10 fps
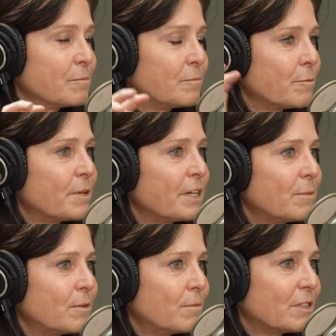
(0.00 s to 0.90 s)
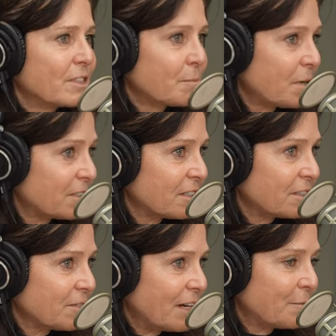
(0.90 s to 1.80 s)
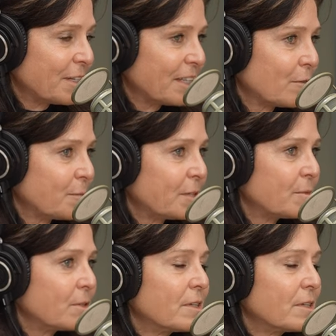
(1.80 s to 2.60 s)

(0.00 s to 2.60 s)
repeatable? What's the process for mm-hmm. how to make that repeatable?